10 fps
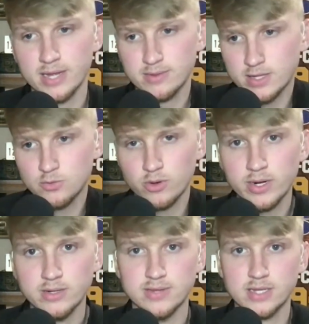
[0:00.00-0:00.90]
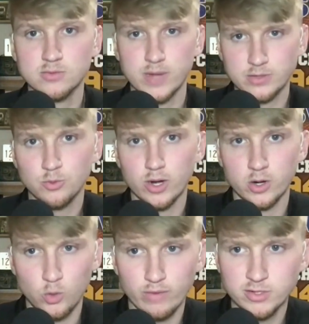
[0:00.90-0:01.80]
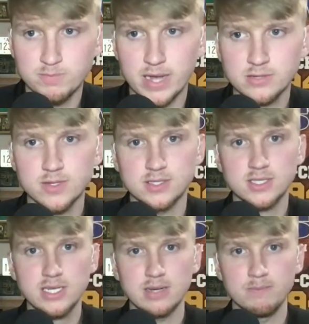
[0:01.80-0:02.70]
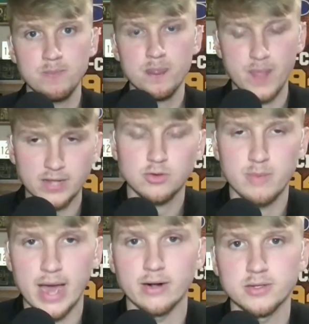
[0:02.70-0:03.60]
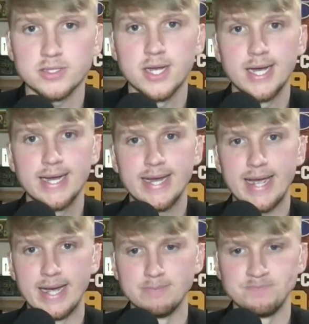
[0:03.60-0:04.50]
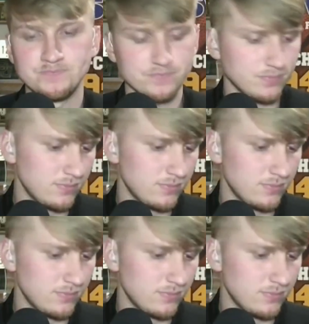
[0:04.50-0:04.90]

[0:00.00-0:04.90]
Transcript: That that's where it is. That's, that's what, whoever's best for this team, that's what matters. And,